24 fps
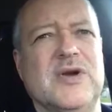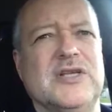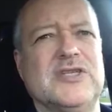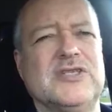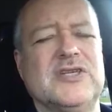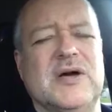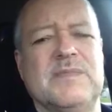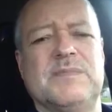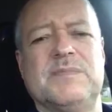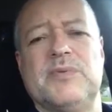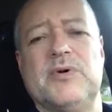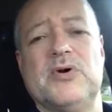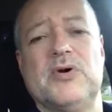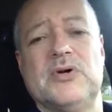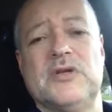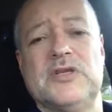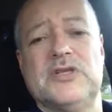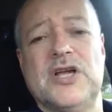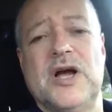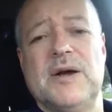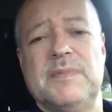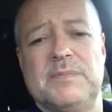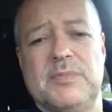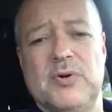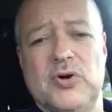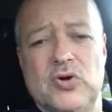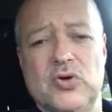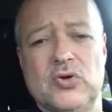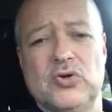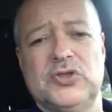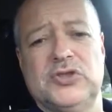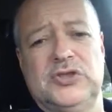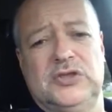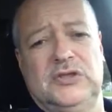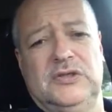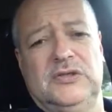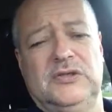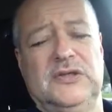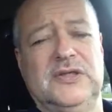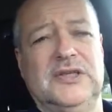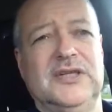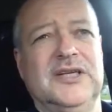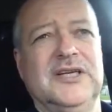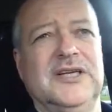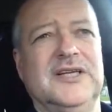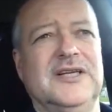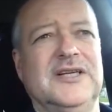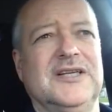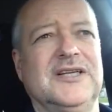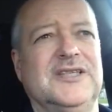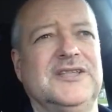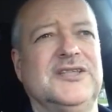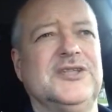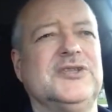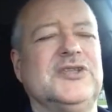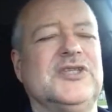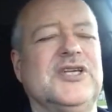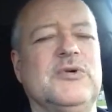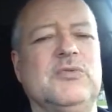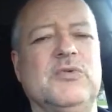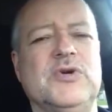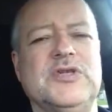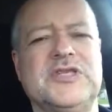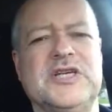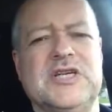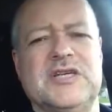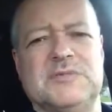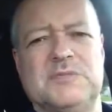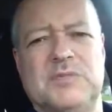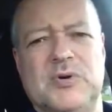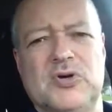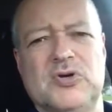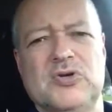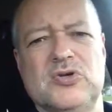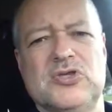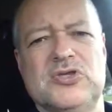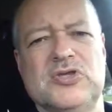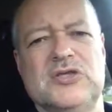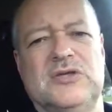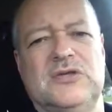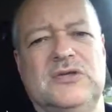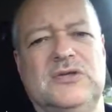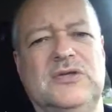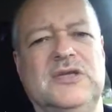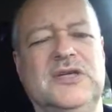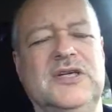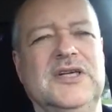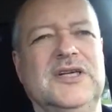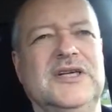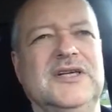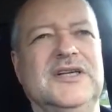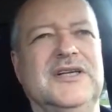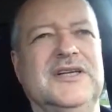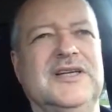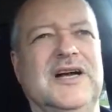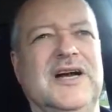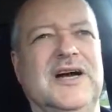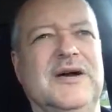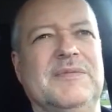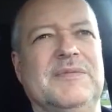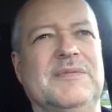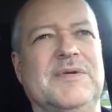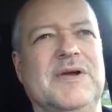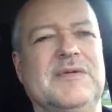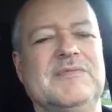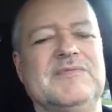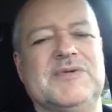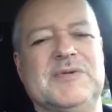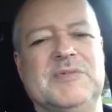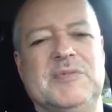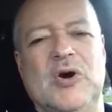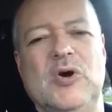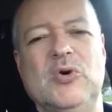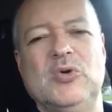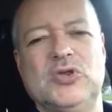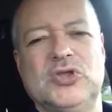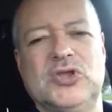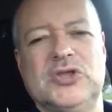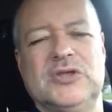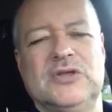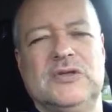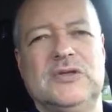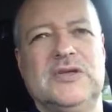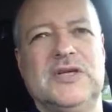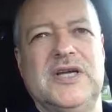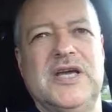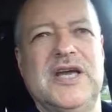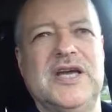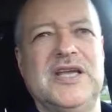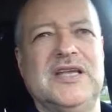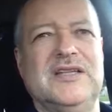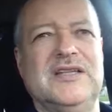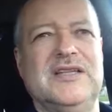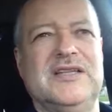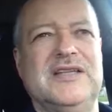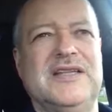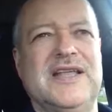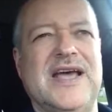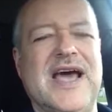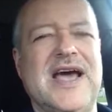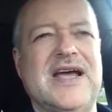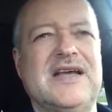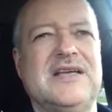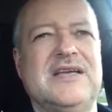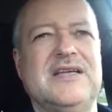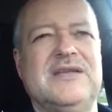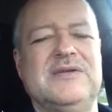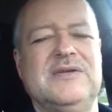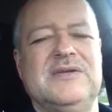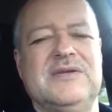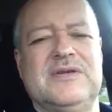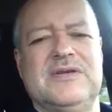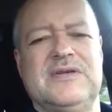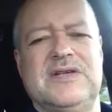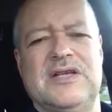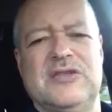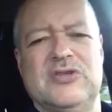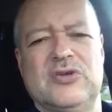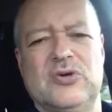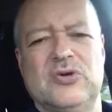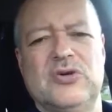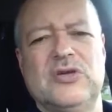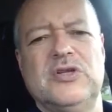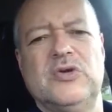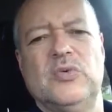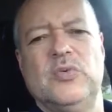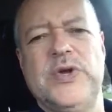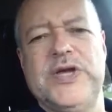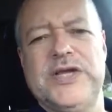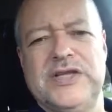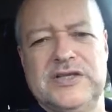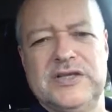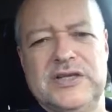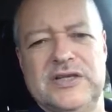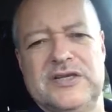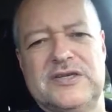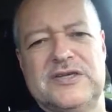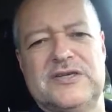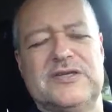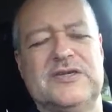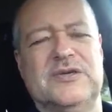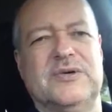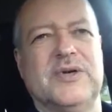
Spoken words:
It's not personal. Because here's the thing: once it gets personal, it becomes emotional, and that can turn into weakness.